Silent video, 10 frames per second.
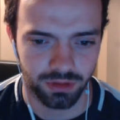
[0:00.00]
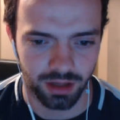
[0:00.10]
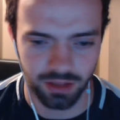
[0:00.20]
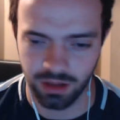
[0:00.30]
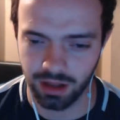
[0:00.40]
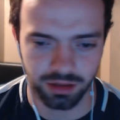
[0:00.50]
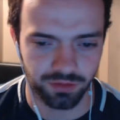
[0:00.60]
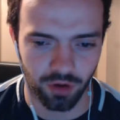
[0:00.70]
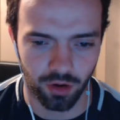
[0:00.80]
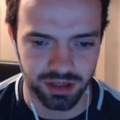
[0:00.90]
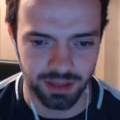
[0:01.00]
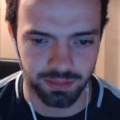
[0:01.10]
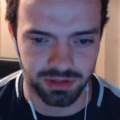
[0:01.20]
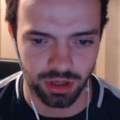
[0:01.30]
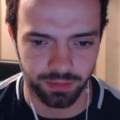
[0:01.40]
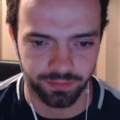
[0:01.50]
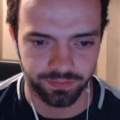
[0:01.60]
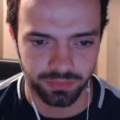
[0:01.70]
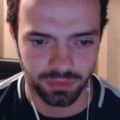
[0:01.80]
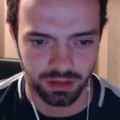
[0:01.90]
In, like, the forest episode.
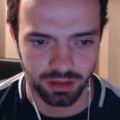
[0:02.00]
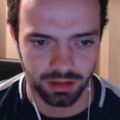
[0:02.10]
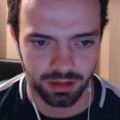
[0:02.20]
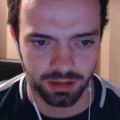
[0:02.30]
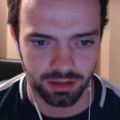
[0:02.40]
I